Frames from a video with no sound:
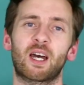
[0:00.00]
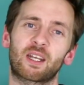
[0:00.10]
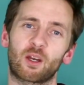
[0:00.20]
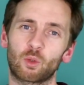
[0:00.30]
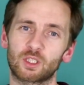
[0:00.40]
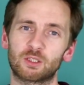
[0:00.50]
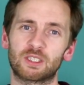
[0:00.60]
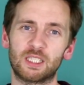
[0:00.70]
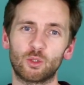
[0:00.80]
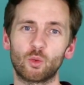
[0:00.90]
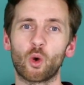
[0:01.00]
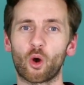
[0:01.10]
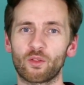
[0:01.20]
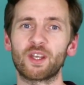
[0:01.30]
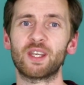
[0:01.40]
and I will see you
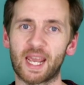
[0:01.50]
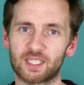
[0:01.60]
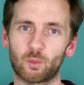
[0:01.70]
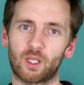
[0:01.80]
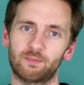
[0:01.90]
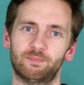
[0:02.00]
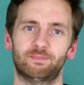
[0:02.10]
on the next one.